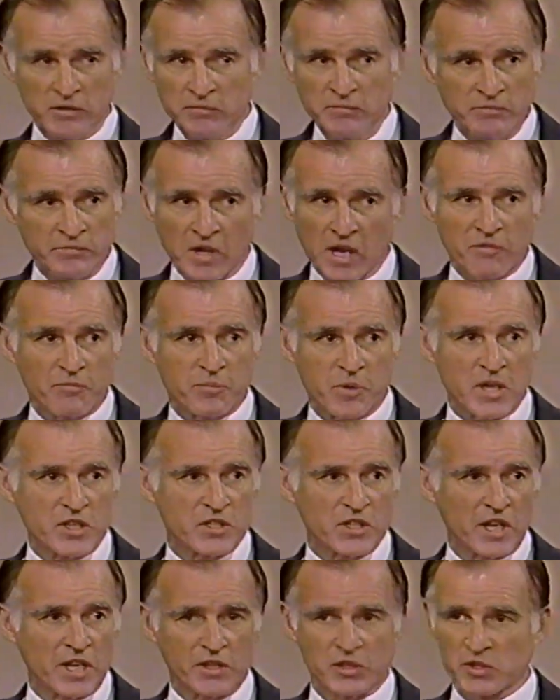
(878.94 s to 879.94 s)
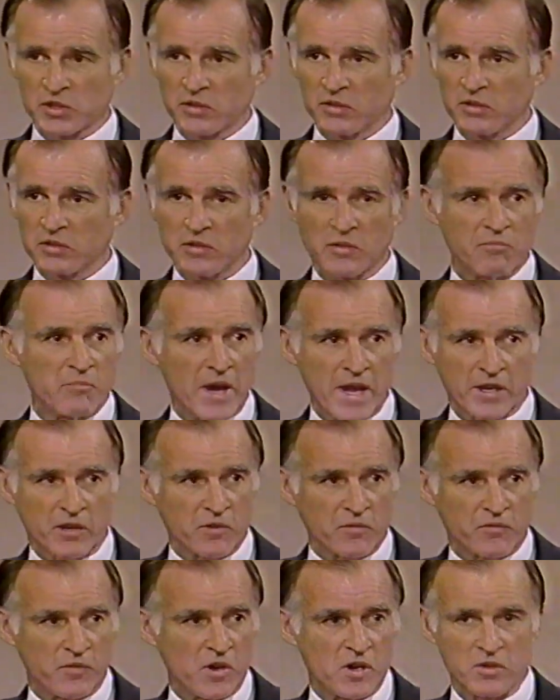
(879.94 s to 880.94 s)
of presidential
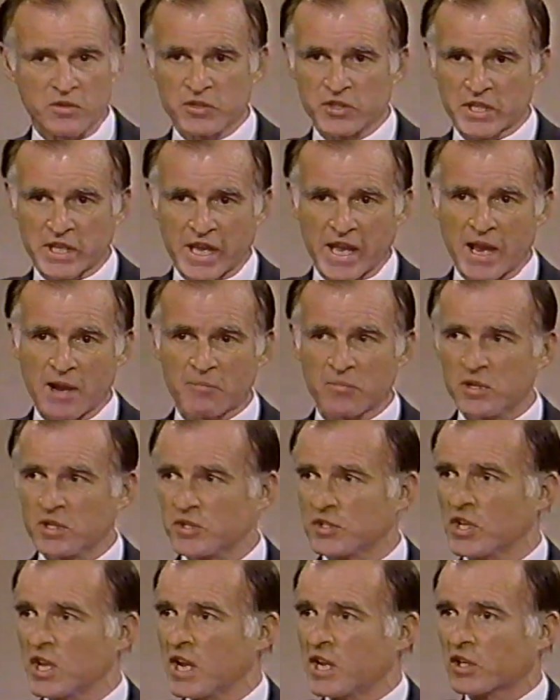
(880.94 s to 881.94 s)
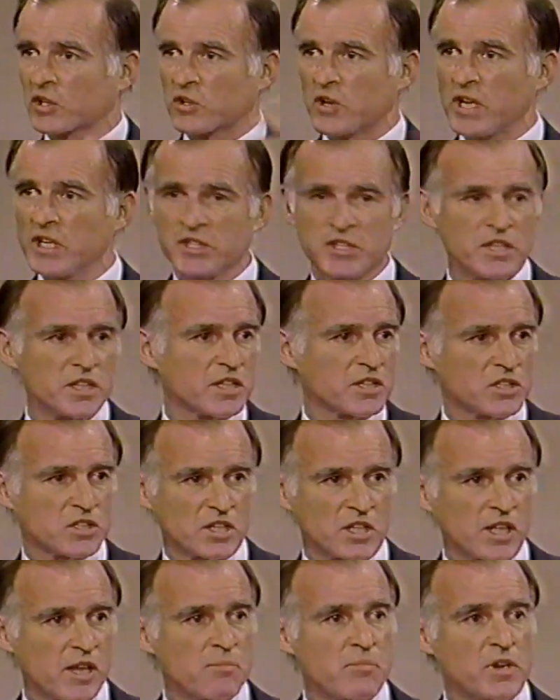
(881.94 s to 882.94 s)
microphones, cameras, craziness,
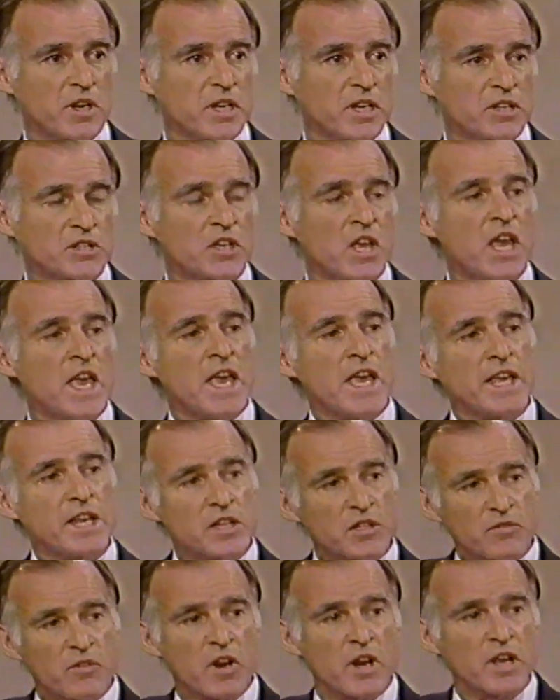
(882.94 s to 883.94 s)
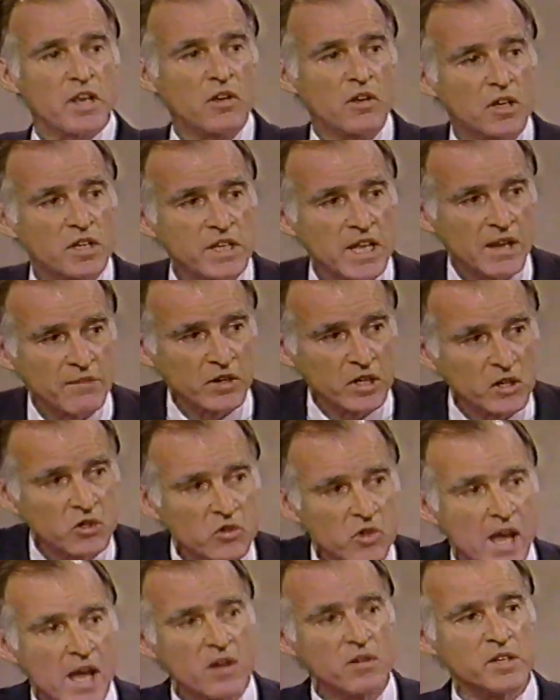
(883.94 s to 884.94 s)
celebrityness, it is very good to have a
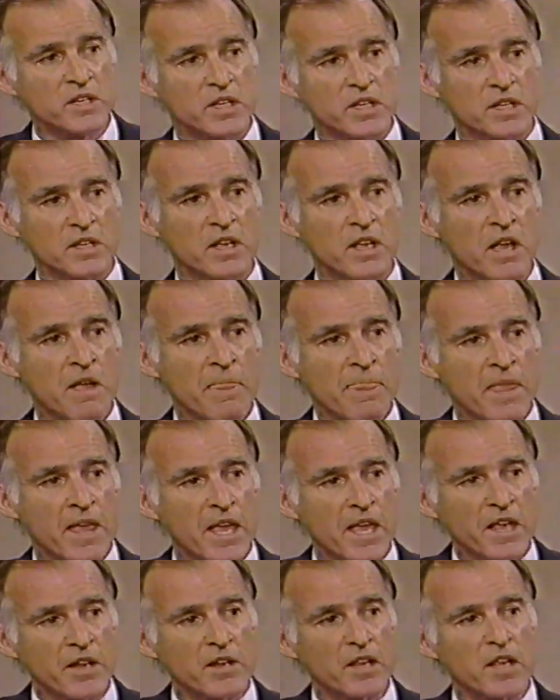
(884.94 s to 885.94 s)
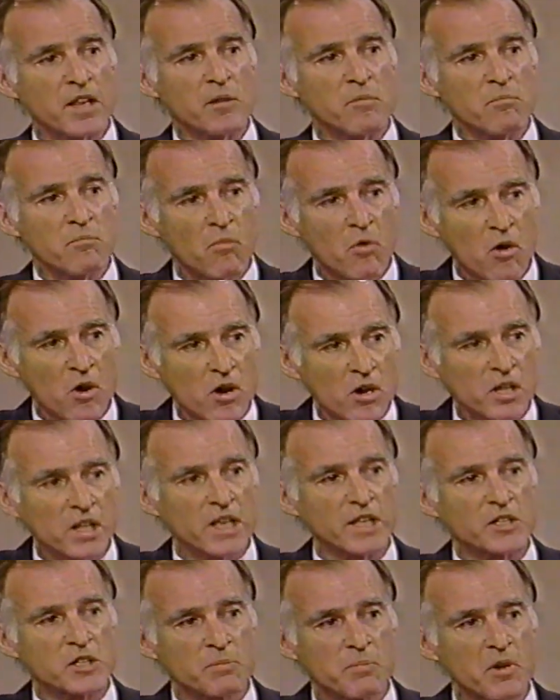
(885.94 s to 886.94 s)
grounding in, in moral
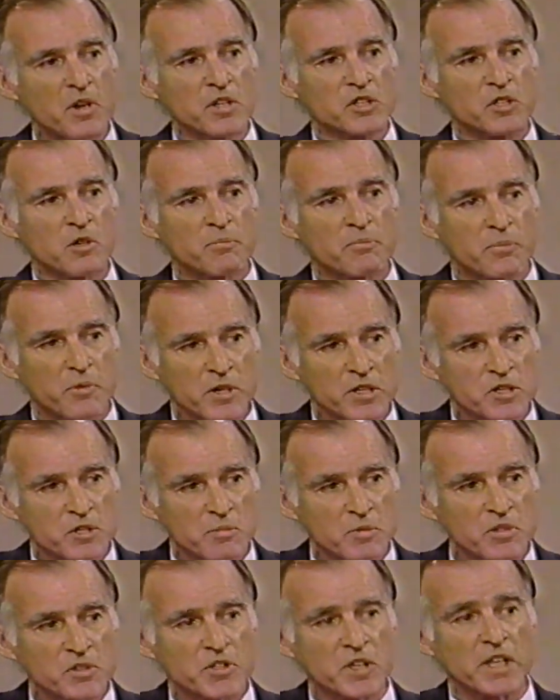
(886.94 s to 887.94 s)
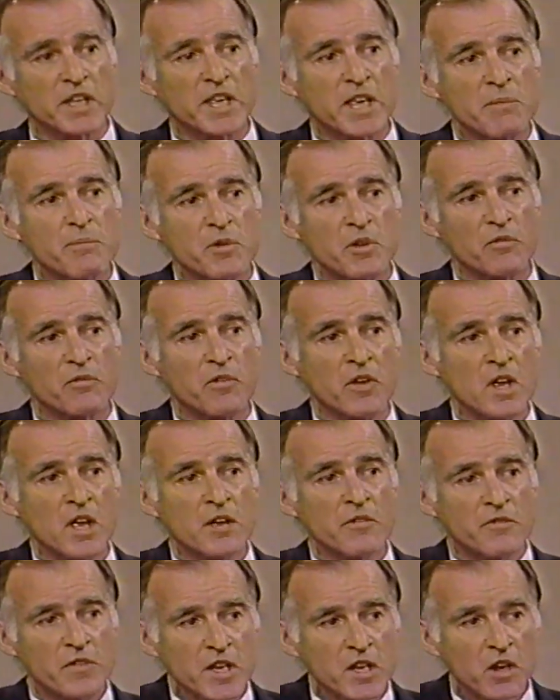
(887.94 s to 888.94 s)
and spiritual principles that can keep your
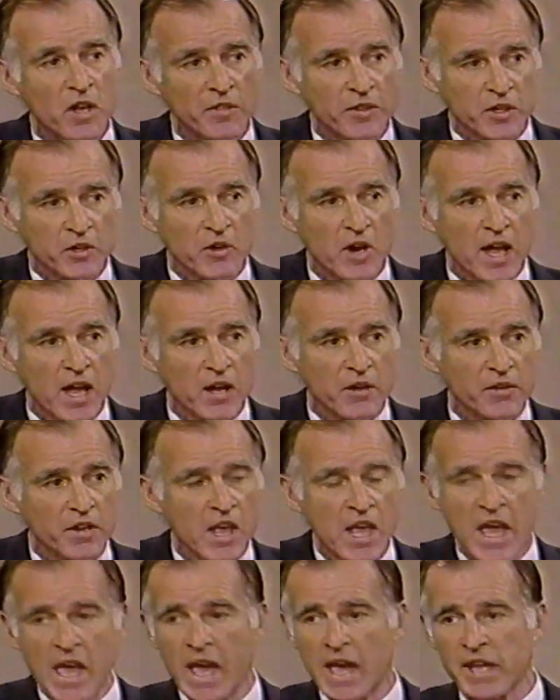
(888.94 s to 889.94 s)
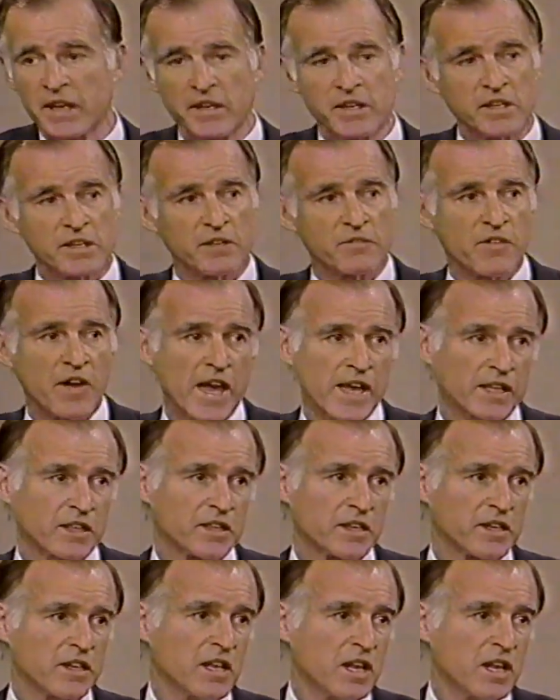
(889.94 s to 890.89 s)
feet on the ground. And the fact that,